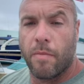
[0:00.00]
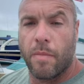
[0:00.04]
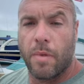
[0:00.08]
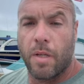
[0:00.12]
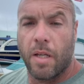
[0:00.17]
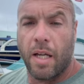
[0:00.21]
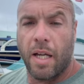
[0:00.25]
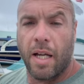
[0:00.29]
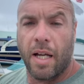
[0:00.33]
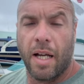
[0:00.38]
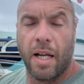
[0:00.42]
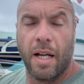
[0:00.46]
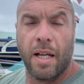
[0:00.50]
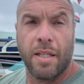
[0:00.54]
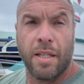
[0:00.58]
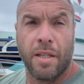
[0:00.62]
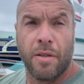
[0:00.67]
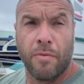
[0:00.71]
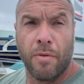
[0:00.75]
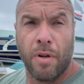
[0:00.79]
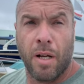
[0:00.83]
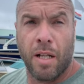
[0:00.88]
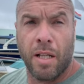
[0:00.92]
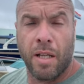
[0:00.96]
Hey guys,
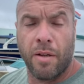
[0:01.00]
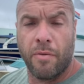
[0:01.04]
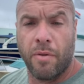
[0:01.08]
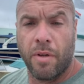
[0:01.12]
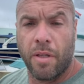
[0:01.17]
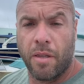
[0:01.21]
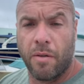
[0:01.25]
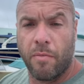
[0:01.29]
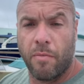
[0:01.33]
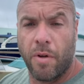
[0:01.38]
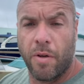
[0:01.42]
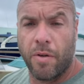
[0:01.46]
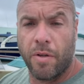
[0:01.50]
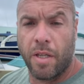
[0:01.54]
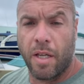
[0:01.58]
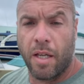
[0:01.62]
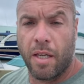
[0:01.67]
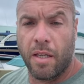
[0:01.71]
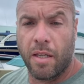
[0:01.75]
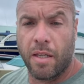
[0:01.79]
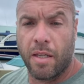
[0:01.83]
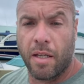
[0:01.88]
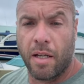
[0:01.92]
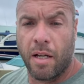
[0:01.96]
it's Ronnie with Most
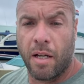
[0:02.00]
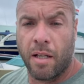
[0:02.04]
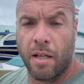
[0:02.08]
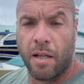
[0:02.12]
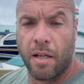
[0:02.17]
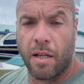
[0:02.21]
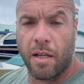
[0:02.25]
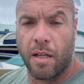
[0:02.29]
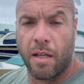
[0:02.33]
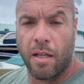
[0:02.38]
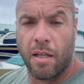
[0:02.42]
Hated Sonic.